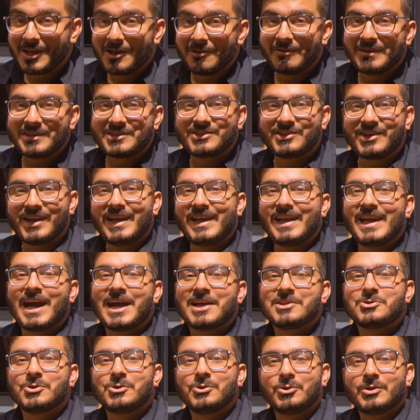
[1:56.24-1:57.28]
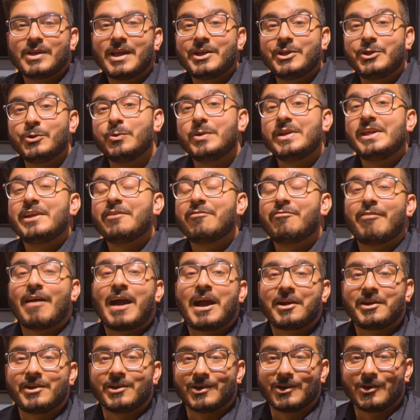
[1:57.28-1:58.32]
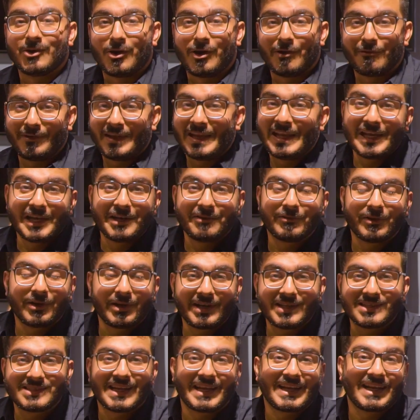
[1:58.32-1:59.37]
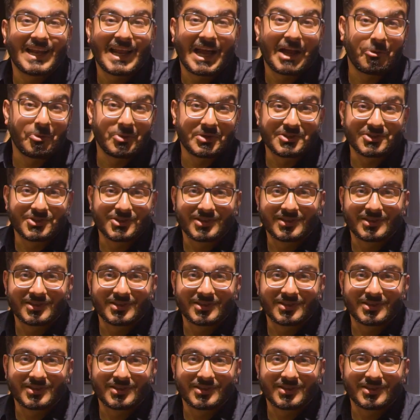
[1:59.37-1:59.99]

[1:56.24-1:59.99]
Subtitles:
which really adds on to that unique factor of Alienware design language.